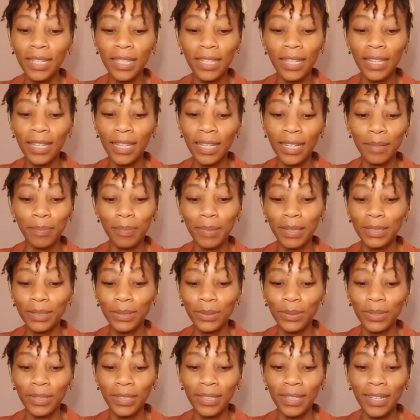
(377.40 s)
that
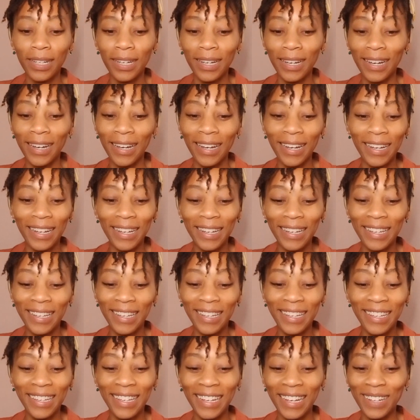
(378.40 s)
person.
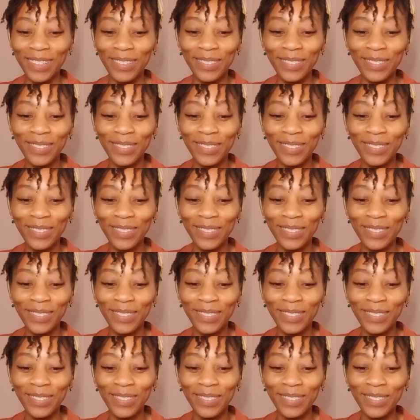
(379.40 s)
I